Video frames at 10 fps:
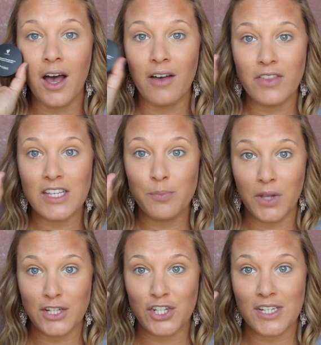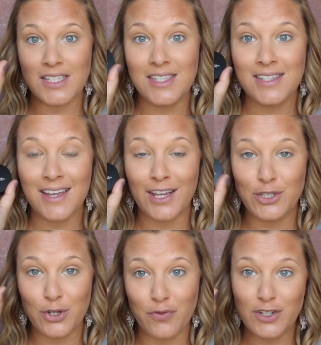of these blushes in
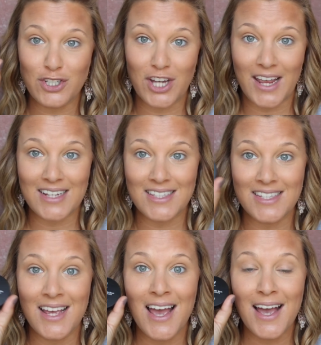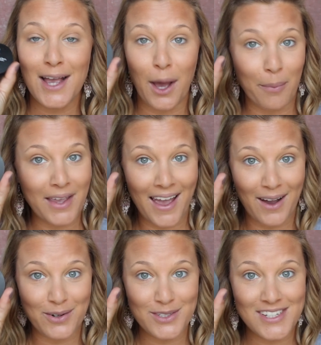two different shades coming
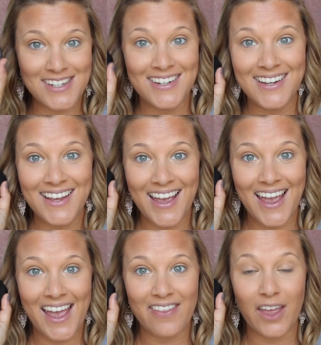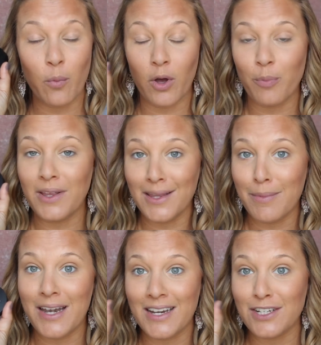out. And they will be
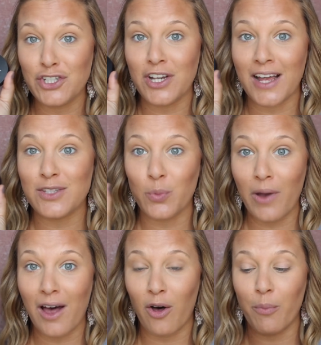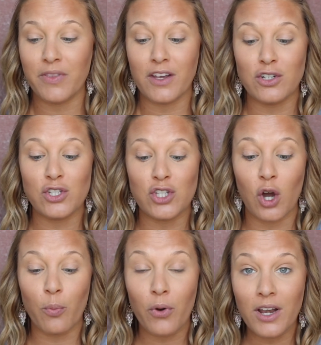limited edition as well, but they're
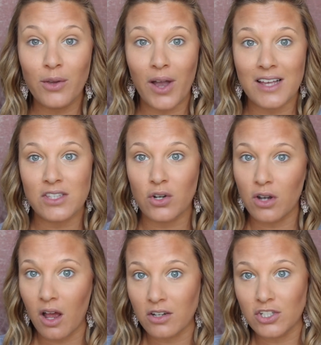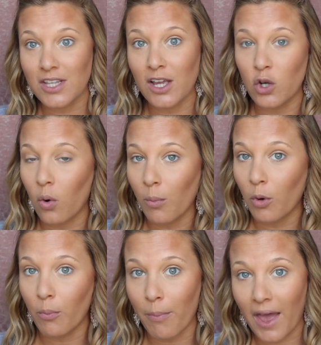so pretty, you guys. They're not just like a
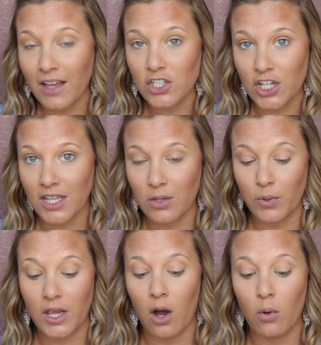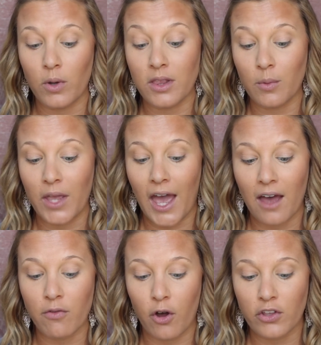normal matte shade that we
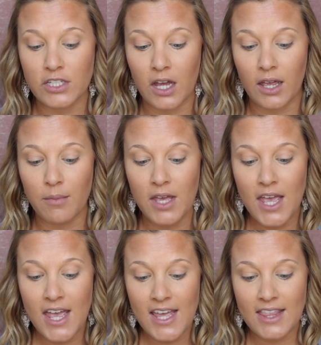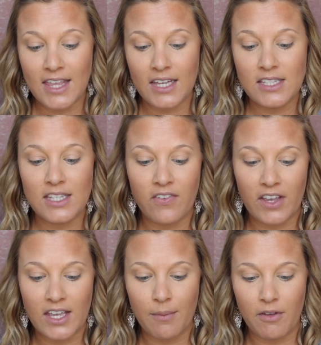have all the time. This, if I
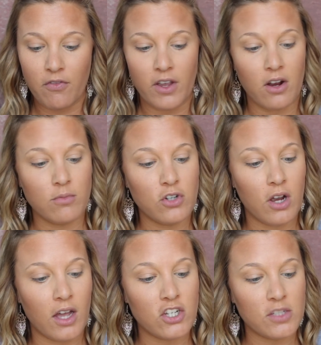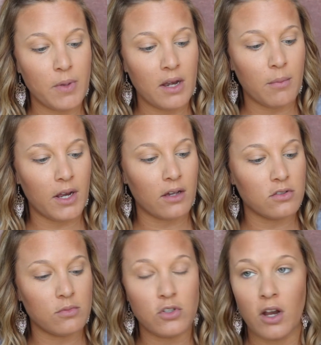could get my finger, I just painted my
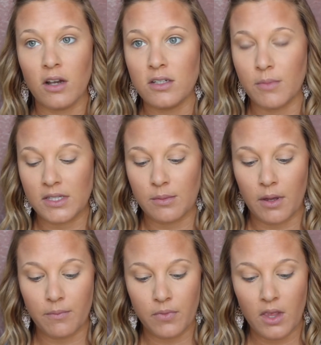nails, so I'm trying not to mess them up.